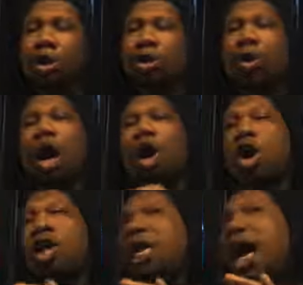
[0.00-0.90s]
to an
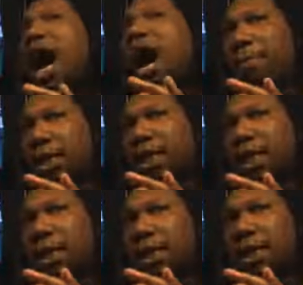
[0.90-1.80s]
early hominid,
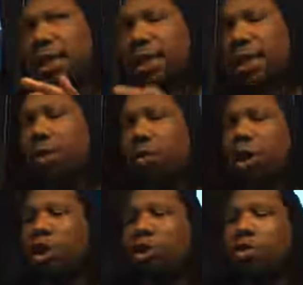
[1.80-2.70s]

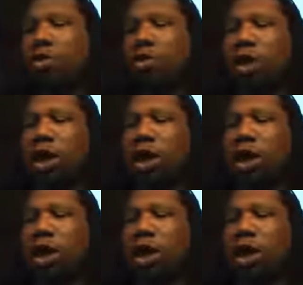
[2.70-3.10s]
when you